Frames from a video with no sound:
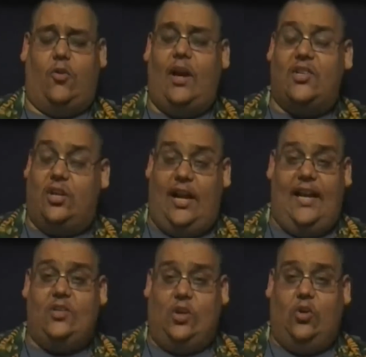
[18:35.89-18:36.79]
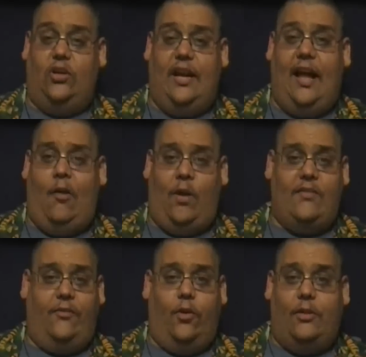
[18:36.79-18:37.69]
Correction, I actually could not
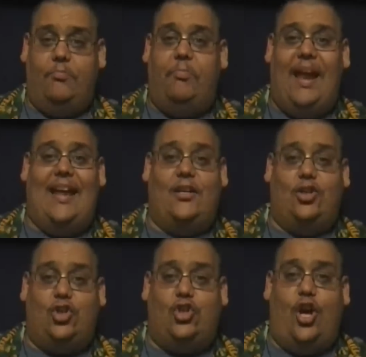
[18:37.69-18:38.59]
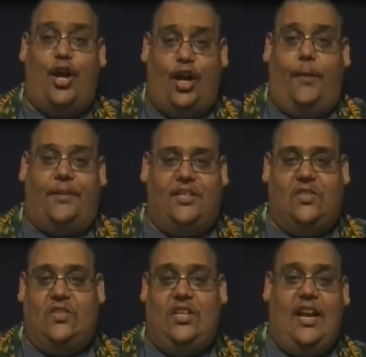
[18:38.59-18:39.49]
wait for the band to shut up, because
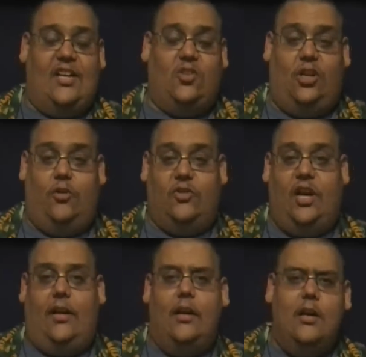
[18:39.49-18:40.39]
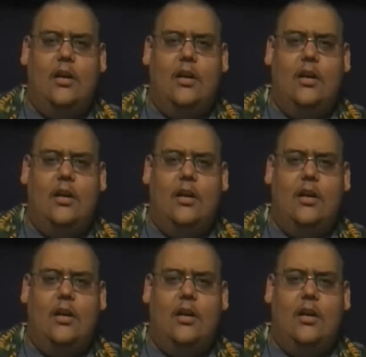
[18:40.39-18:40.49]
the scene actually goes on